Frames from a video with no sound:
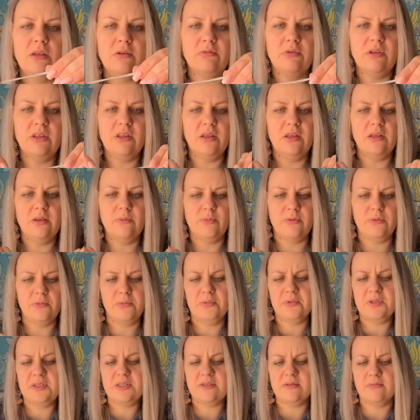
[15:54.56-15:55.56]
with it,
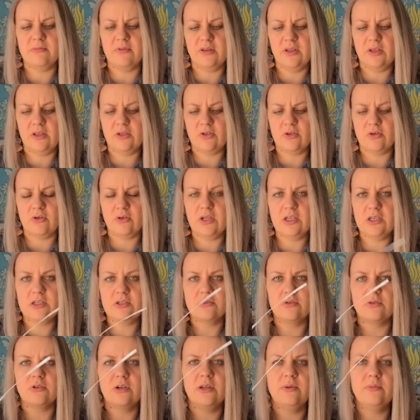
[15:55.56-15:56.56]
probably some
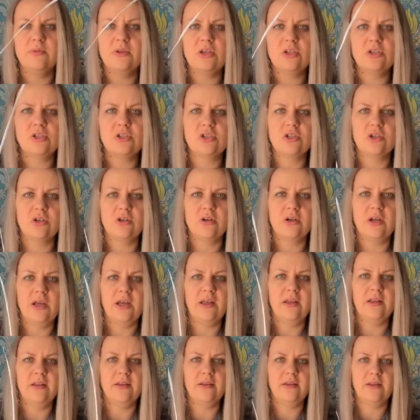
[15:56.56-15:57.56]
electronics, or I'm not sure.
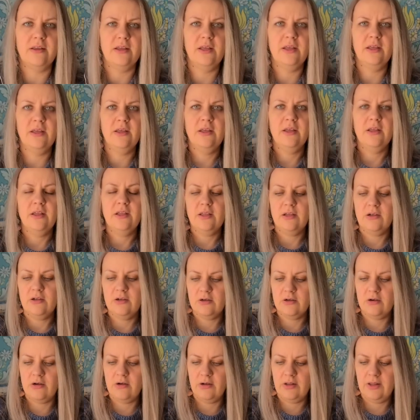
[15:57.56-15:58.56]
And
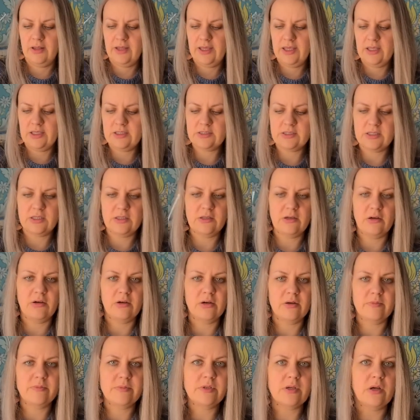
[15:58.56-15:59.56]
her legs and
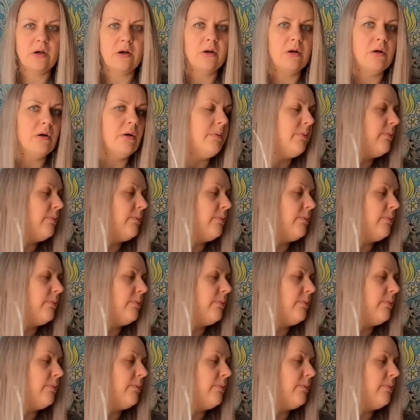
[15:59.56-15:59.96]
arms are